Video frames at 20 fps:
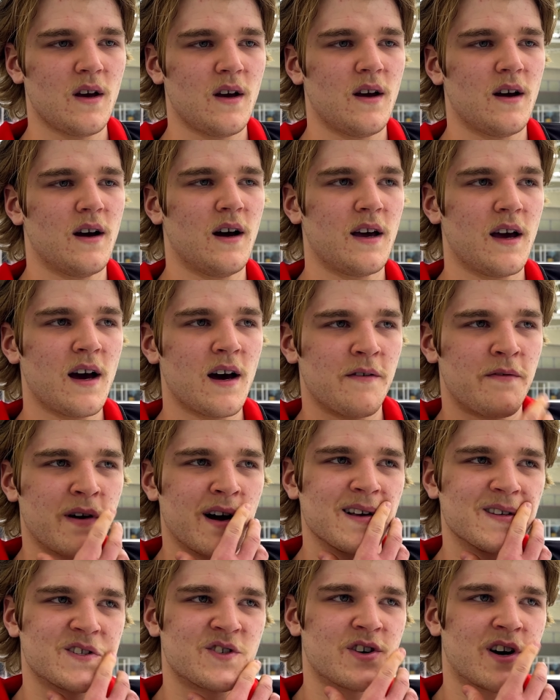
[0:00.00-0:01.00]
Uh, yeah,
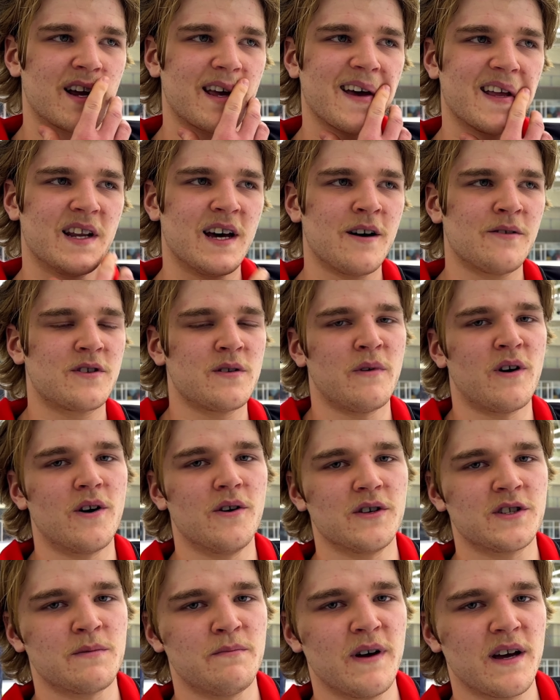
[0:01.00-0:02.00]
fans, try get down tomorrow.
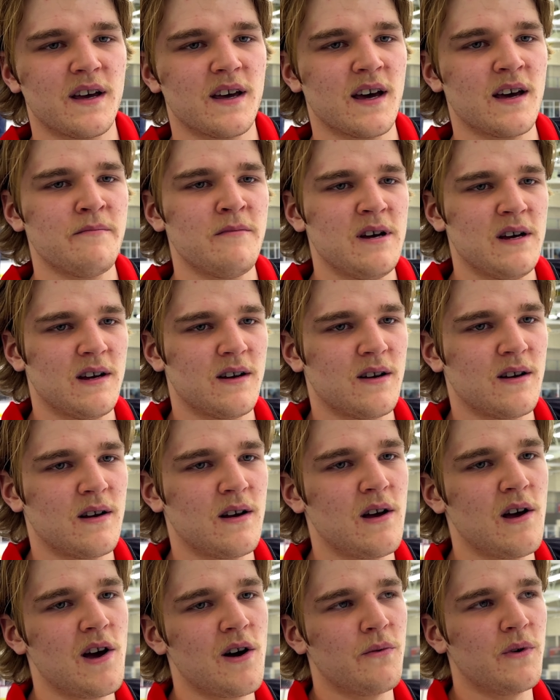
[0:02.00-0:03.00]
It's a big game.
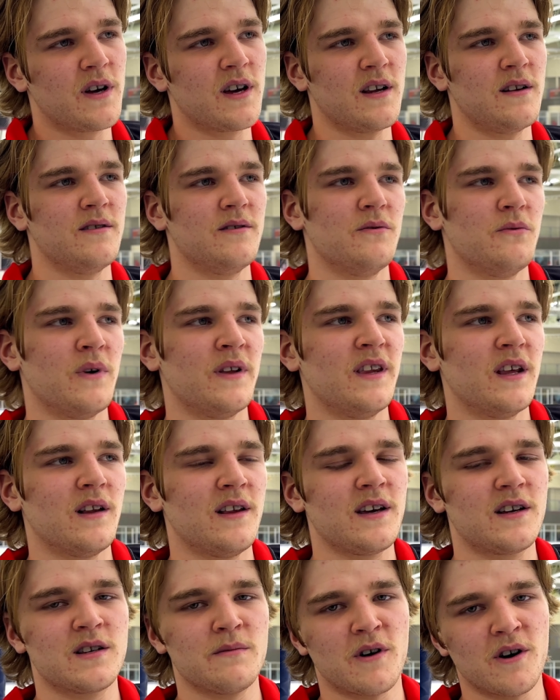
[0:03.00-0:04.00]
We can win the
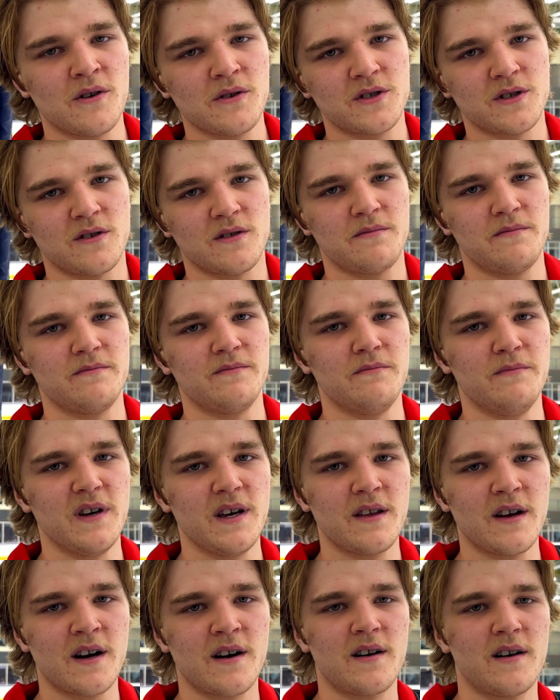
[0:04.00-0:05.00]
league tomorrow, so be
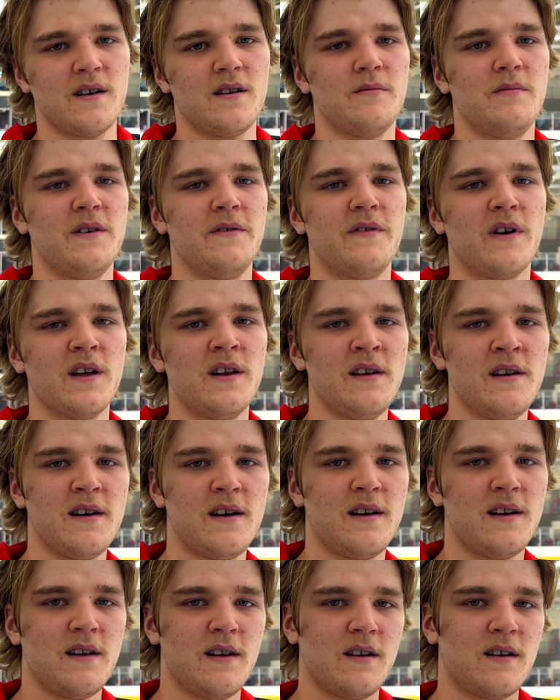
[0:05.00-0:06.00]
there, be fun.
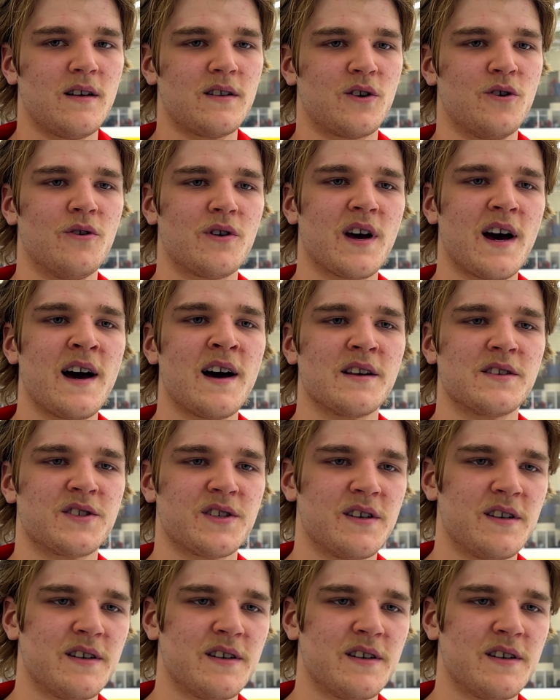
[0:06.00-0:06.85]
Go Cats.